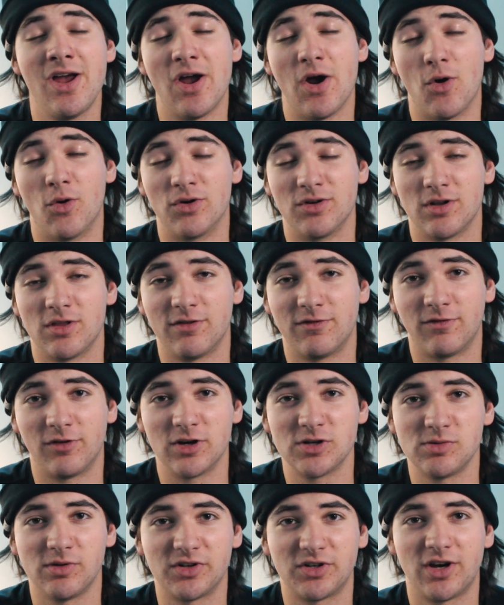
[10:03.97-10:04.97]
or another
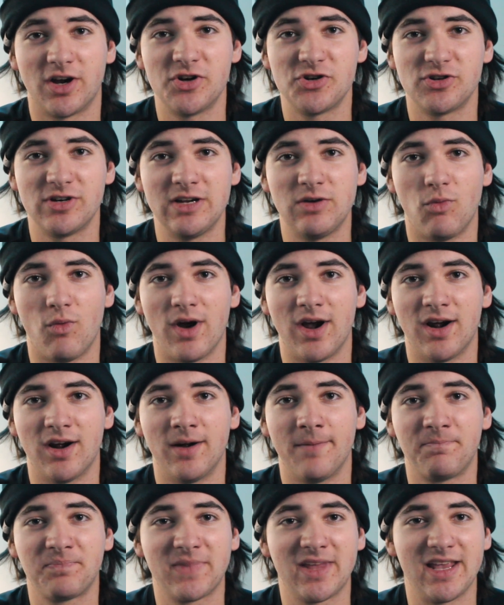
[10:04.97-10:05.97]
first world country
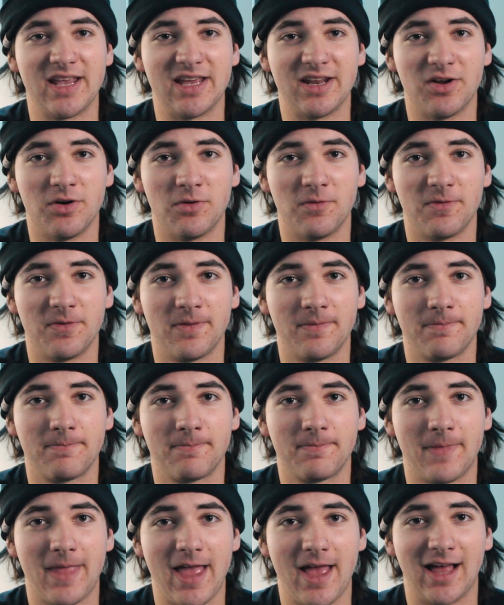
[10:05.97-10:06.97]
where,
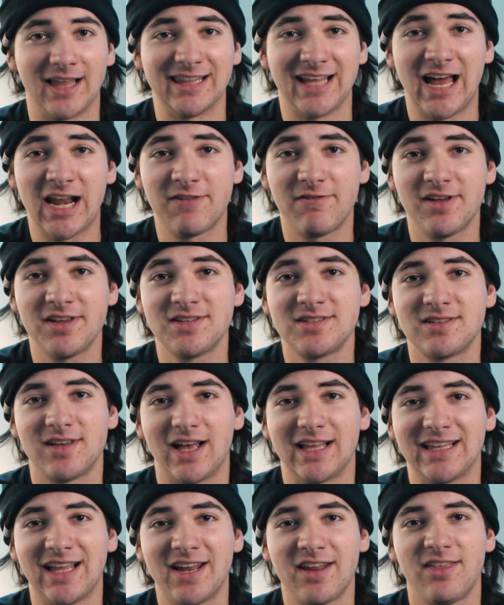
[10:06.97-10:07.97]
a lot
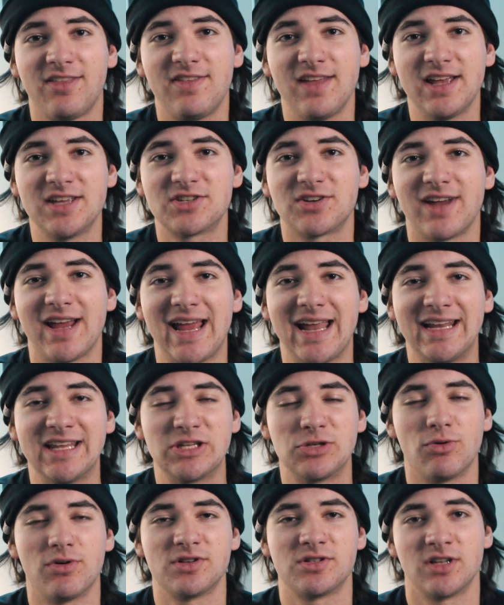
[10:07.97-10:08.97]
of things are handed
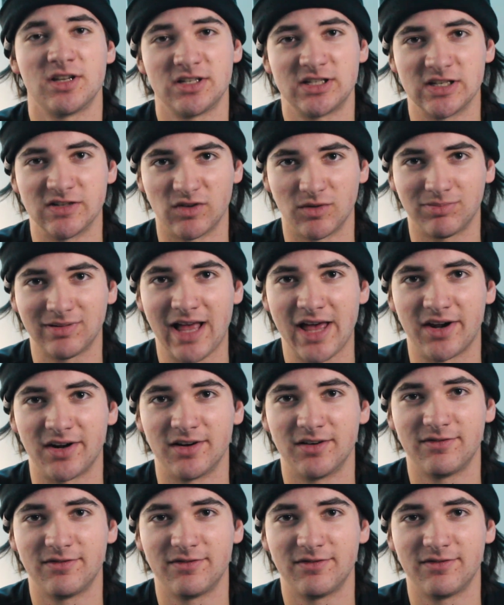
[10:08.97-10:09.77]
to us on a silver platter.